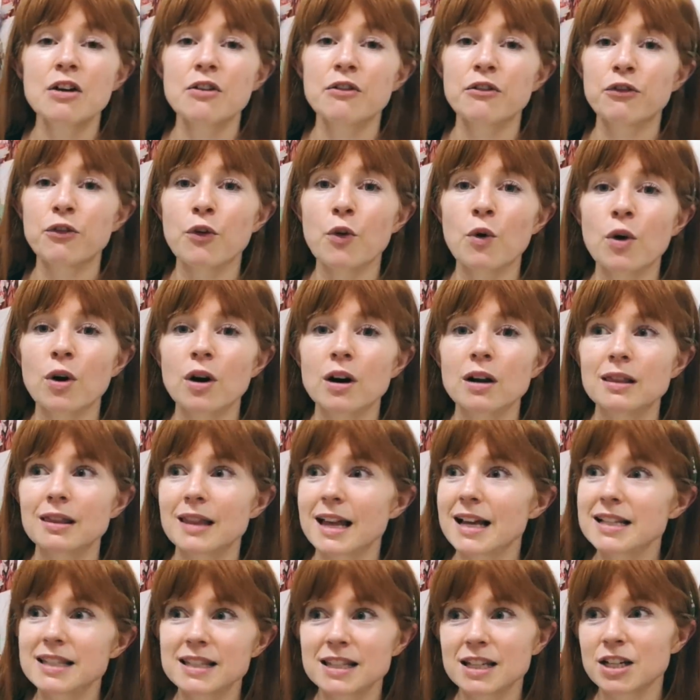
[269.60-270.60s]
for
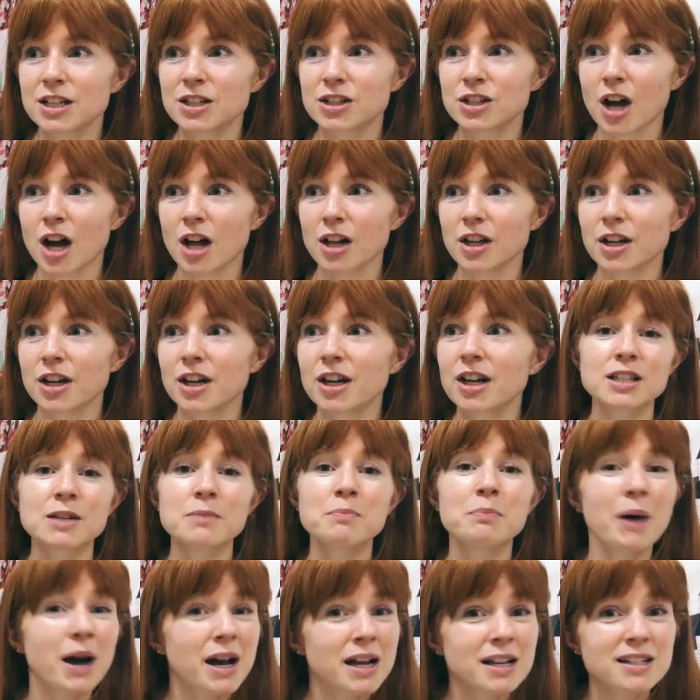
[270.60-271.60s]
less than $1,
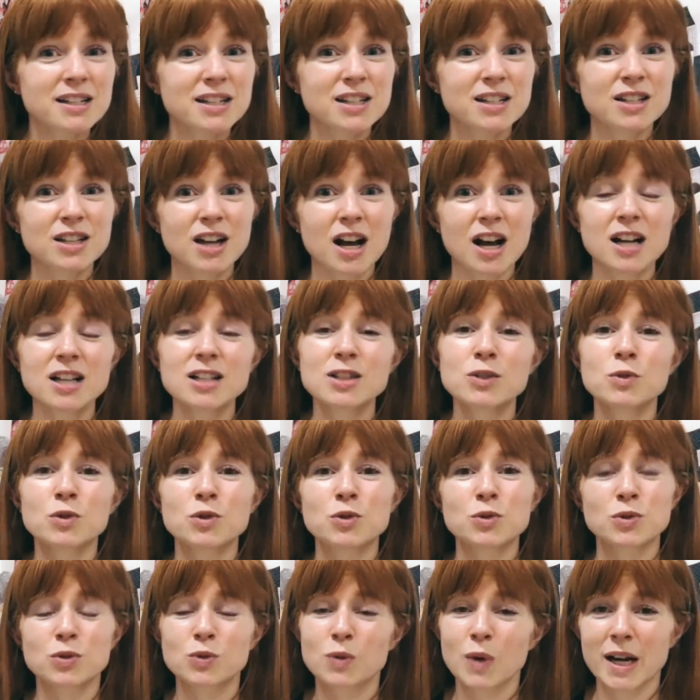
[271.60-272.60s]
some pasta sauce,
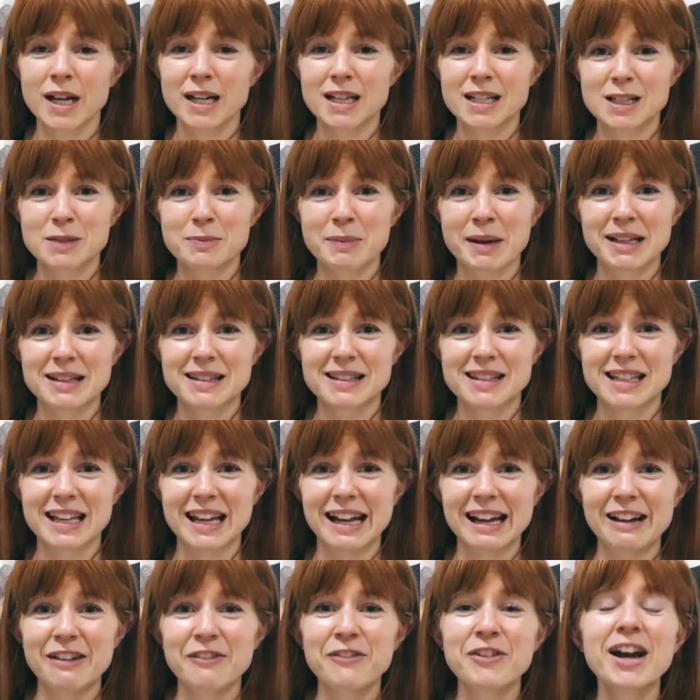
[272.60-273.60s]
which was quite
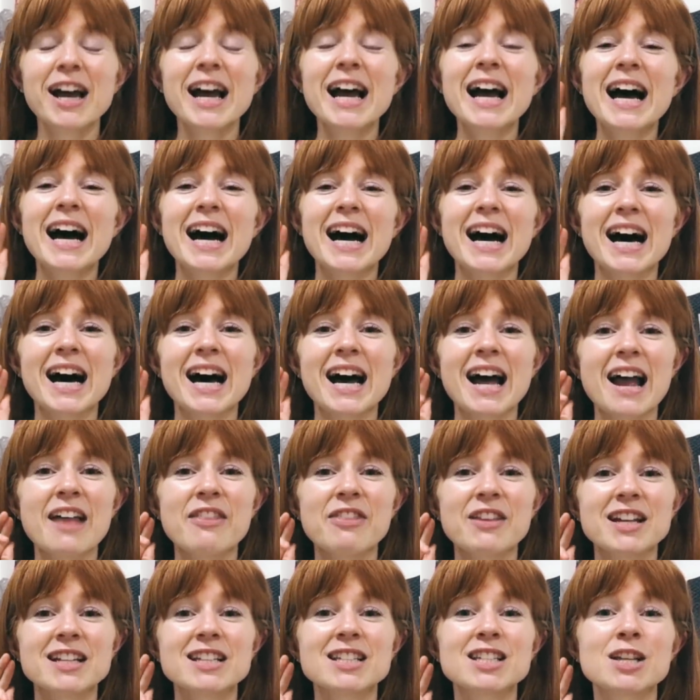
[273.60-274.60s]
expensive,
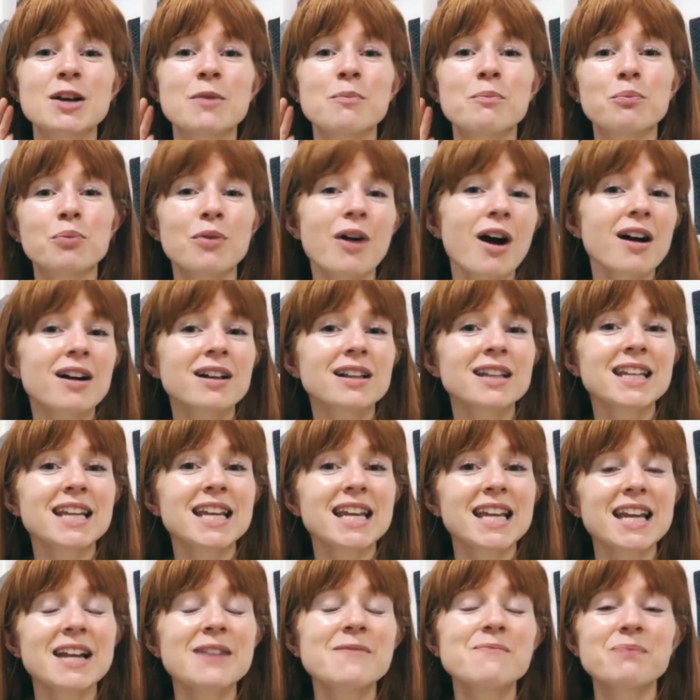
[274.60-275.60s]
and then some
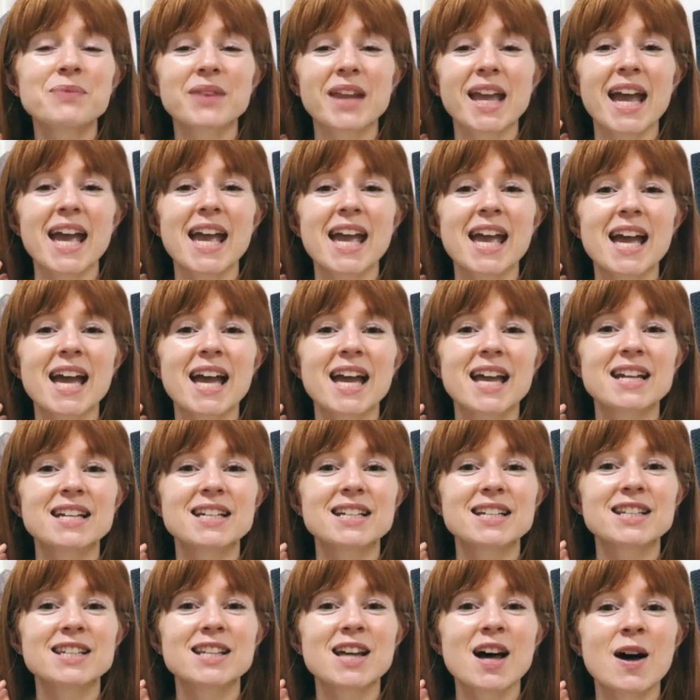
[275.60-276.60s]
broccoli
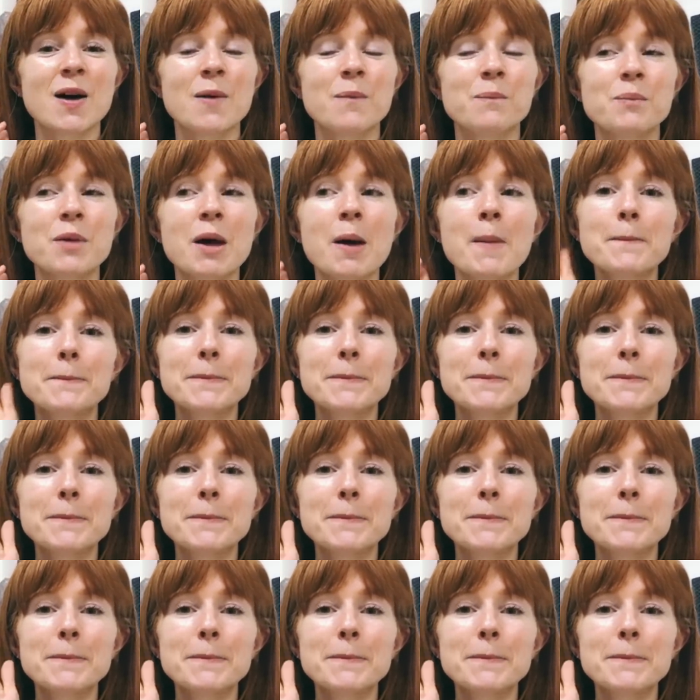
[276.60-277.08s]
and some